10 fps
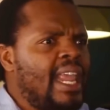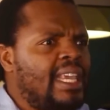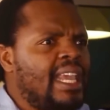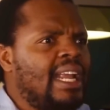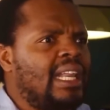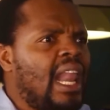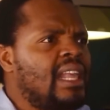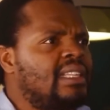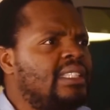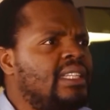breaking
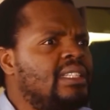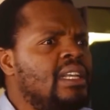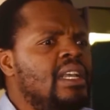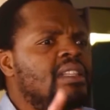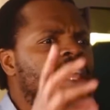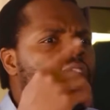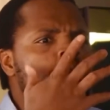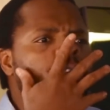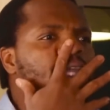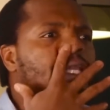glasses.
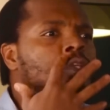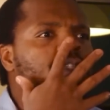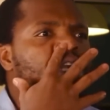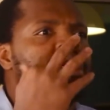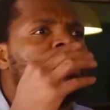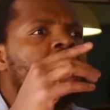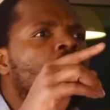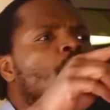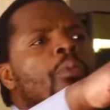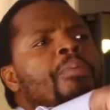Then you start to
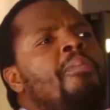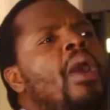say,